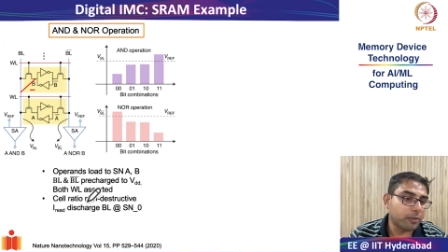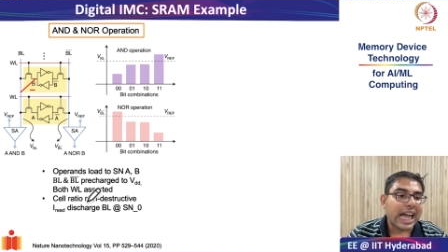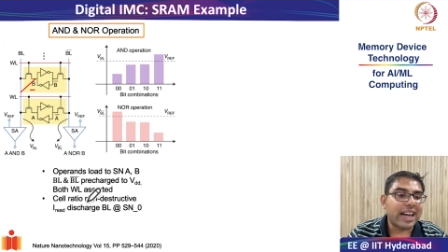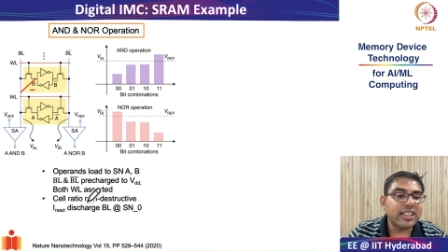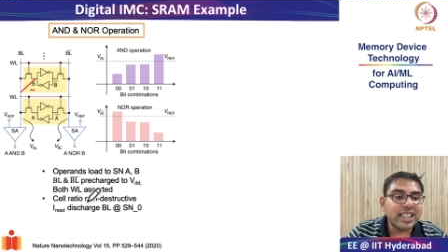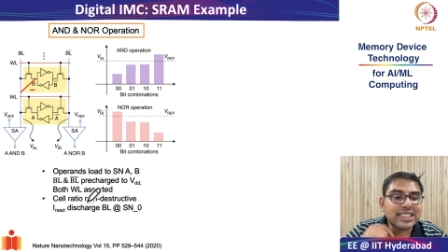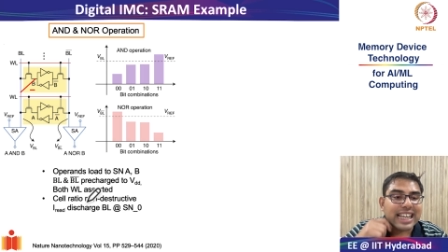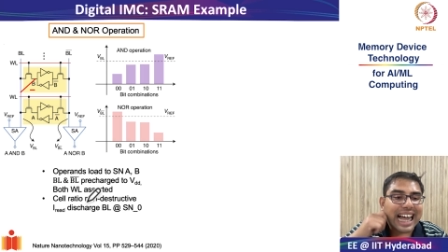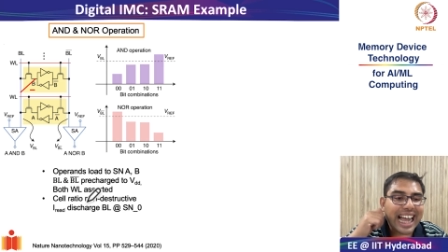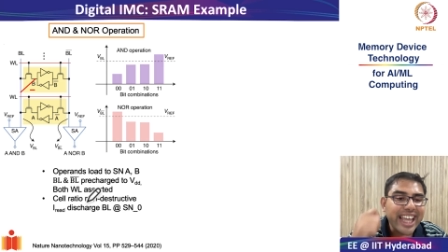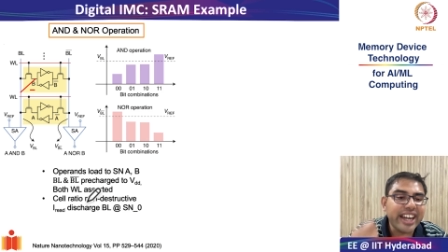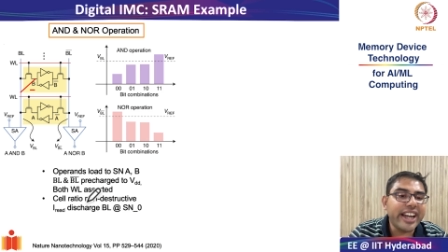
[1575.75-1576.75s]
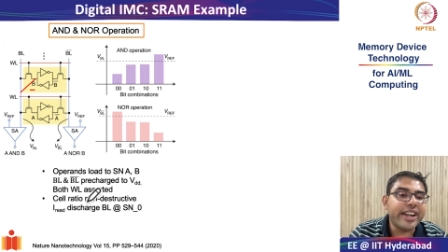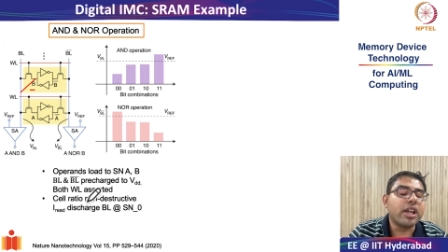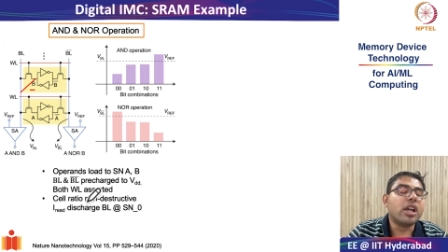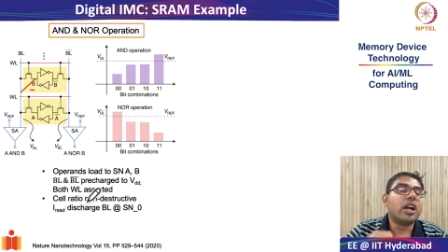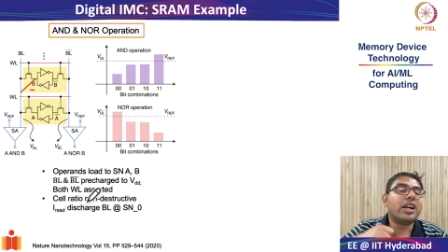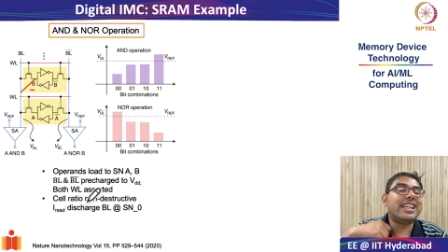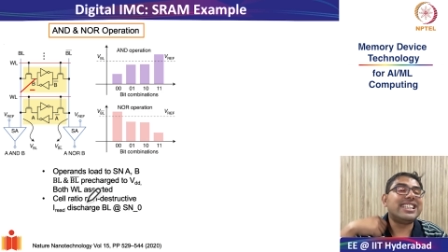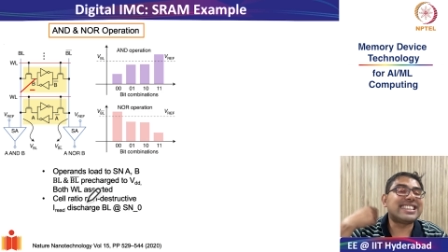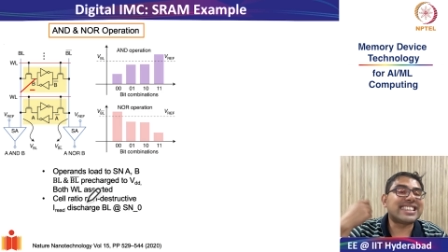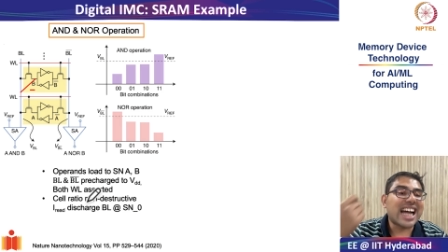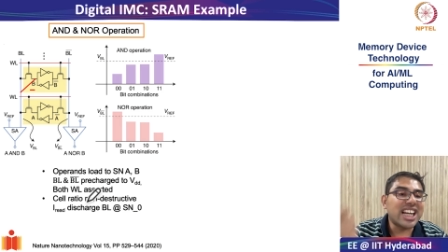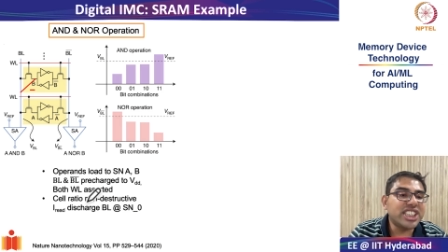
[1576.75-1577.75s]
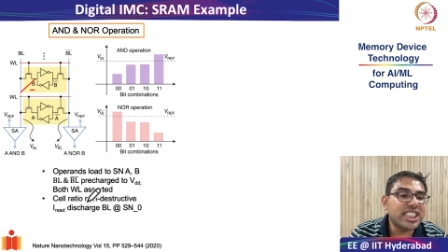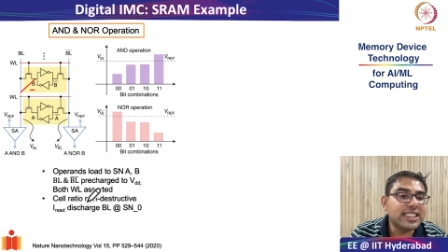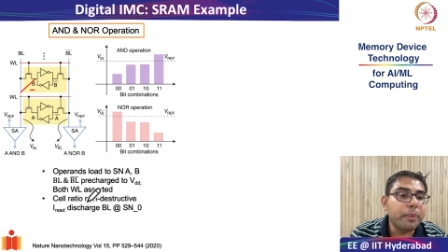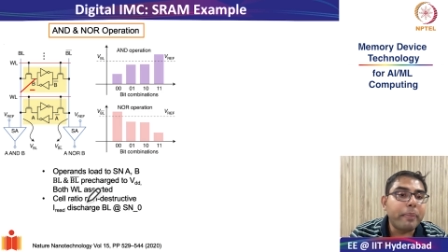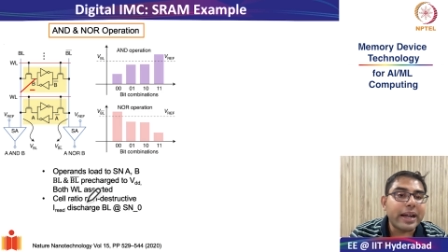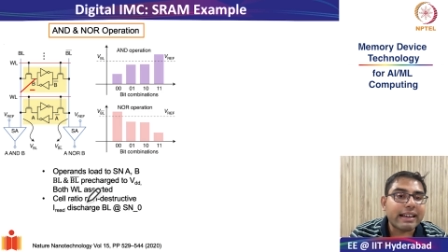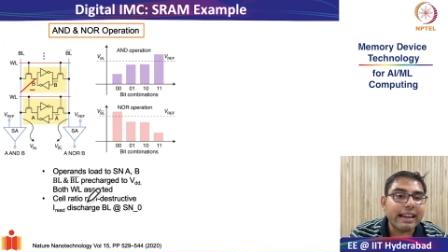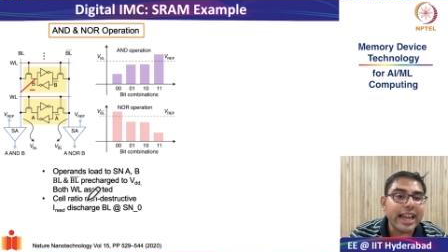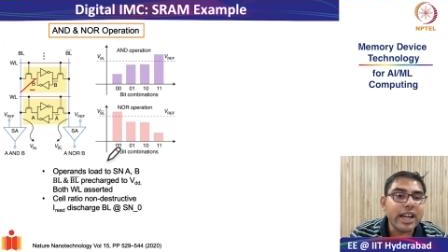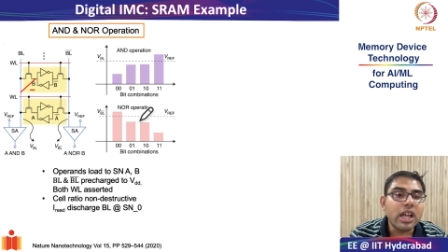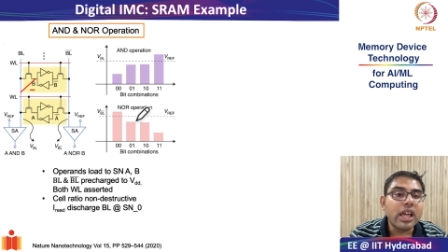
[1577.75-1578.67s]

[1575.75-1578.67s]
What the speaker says: And this I read discharges the bit line,